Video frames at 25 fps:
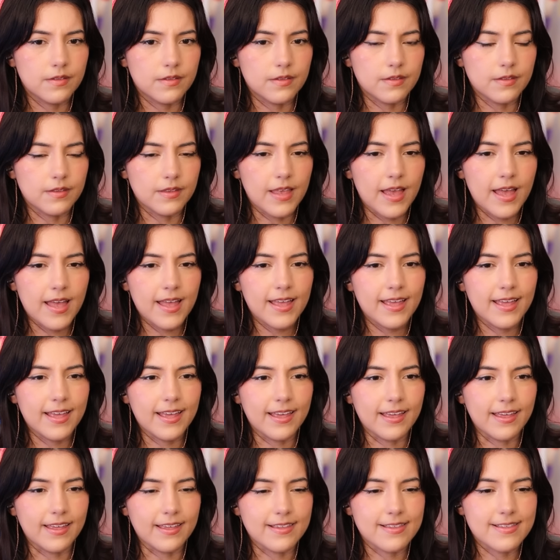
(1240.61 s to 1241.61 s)

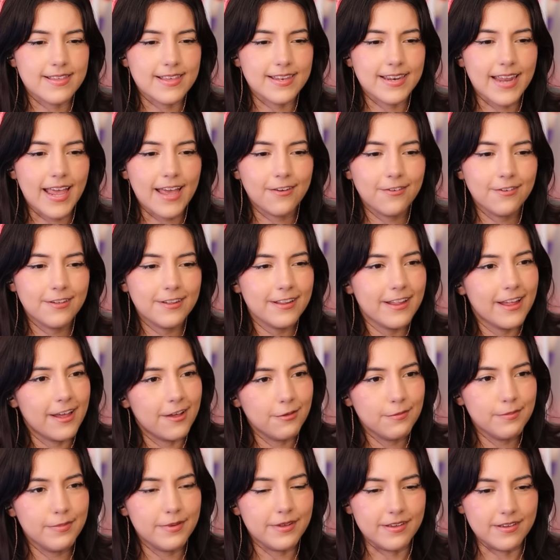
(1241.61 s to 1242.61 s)
Nice, and now he'll
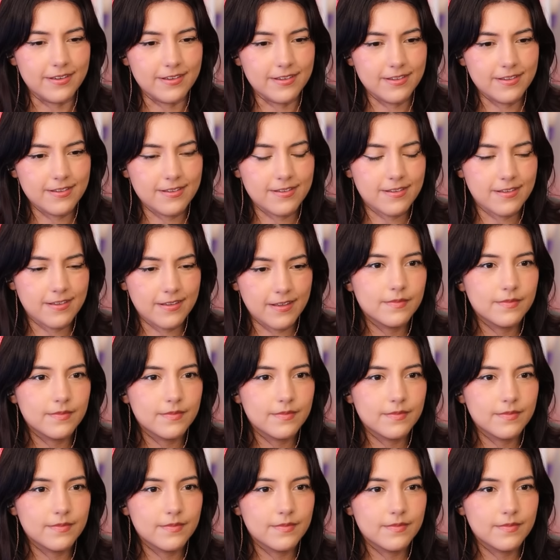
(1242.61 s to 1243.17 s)
help us.